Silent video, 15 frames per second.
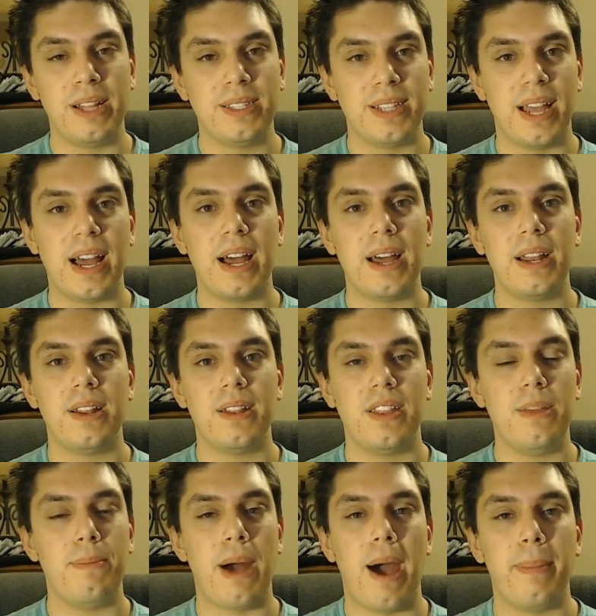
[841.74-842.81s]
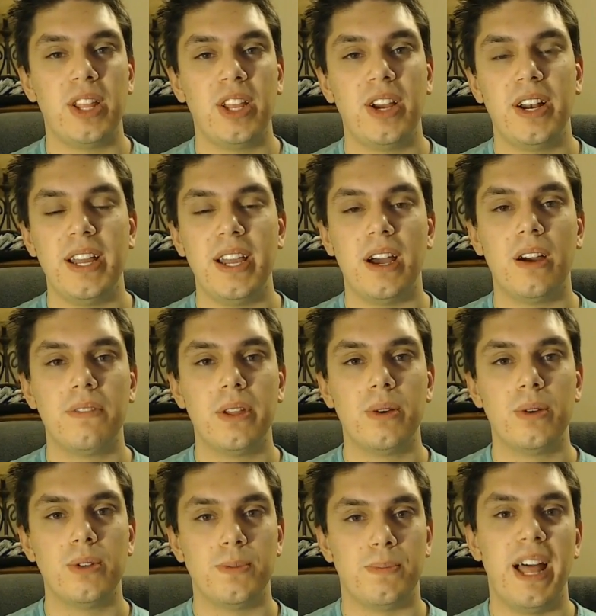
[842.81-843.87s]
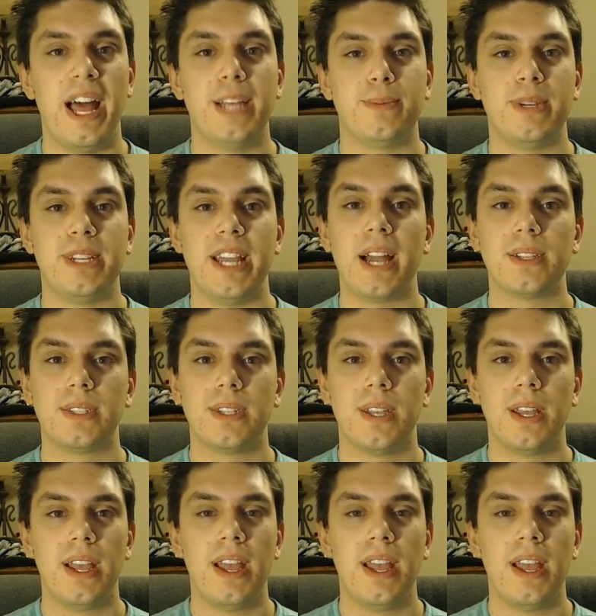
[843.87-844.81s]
on the popularity of those Plasma decks,